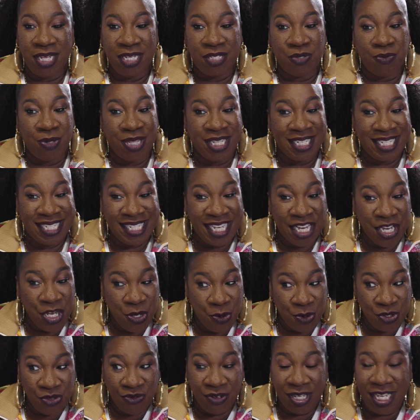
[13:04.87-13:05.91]
it's with a
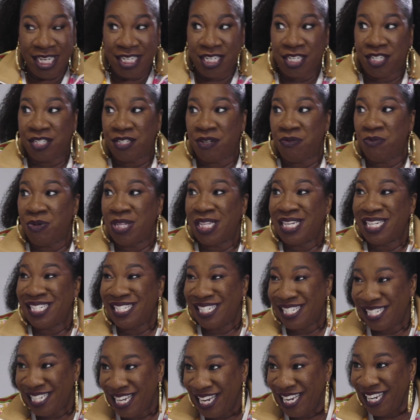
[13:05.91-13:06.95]
tenuous relationship with
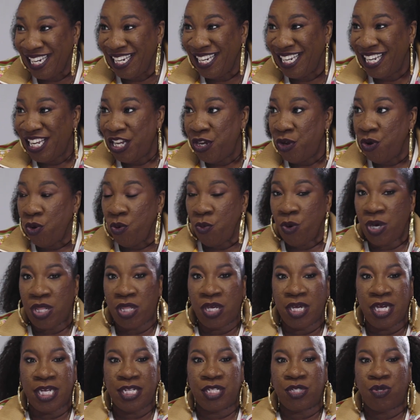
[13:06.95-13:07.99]
consent,
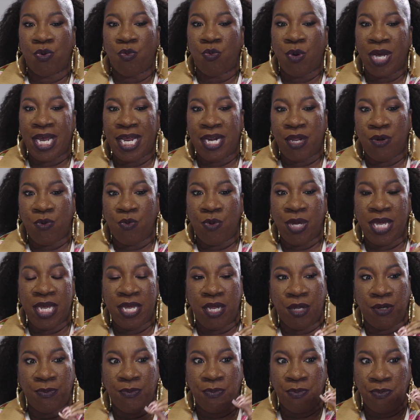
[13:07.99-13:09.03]
whether it's the way that
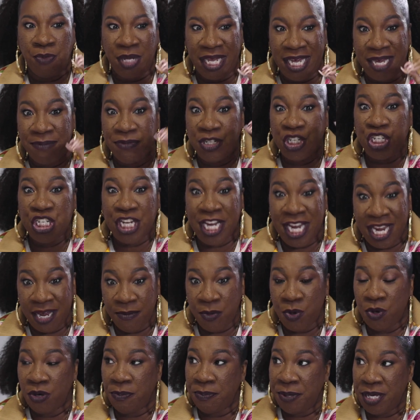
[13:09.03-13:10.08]
we heap
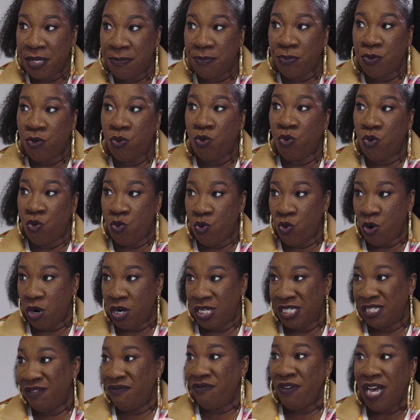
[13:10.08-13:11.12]
shame on people who
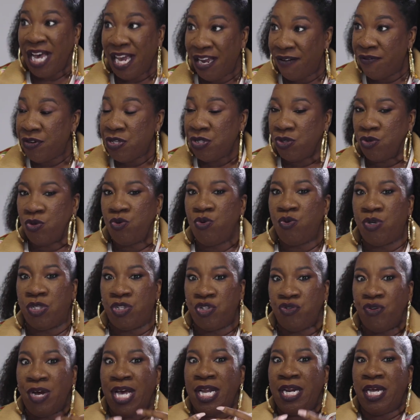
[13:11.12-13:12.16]
are survivors or who are
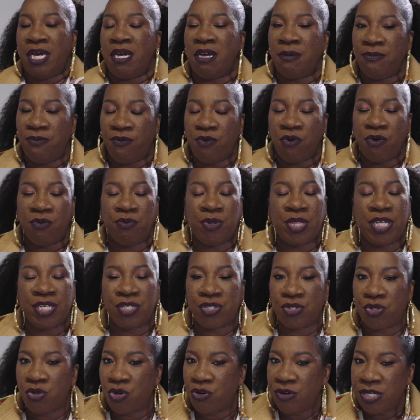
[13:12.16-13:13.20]
trying to come forth with their
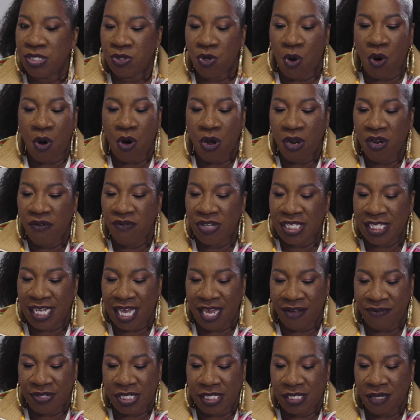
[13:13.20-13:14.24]
stories. All of us
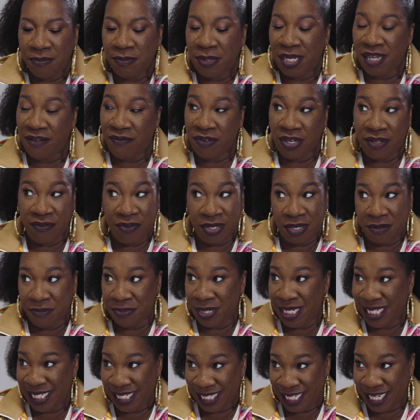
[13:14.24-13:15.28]
have some level of
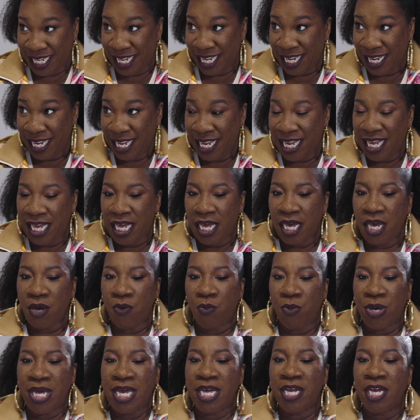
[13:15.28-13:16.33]
complicity.
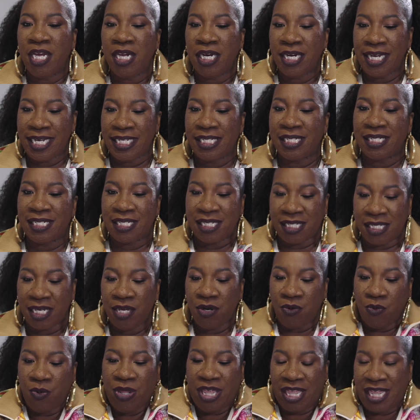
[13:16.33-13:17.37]
And we need to
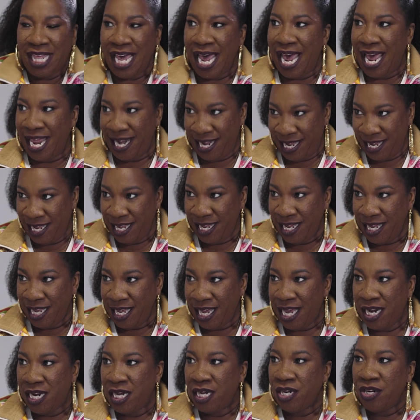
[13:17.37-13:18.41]
sit with that
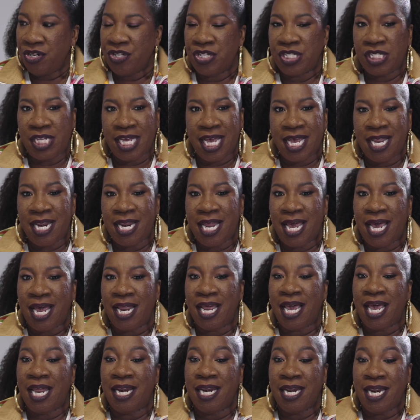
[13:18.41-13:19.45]
and understand
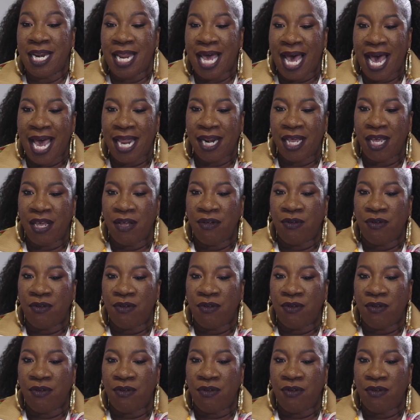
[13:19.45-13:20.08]
that and not